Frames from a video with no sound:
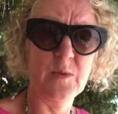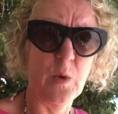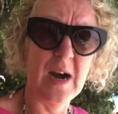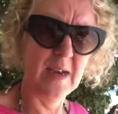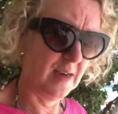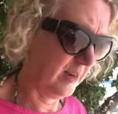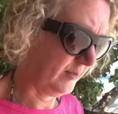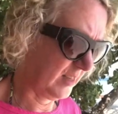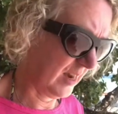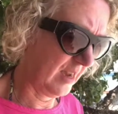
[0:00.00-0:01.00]
is why he
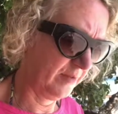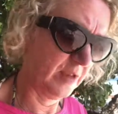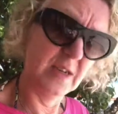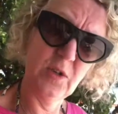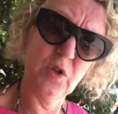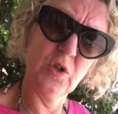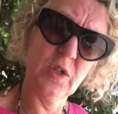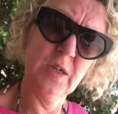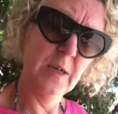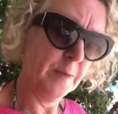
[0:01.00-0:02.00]
lives the life that he does.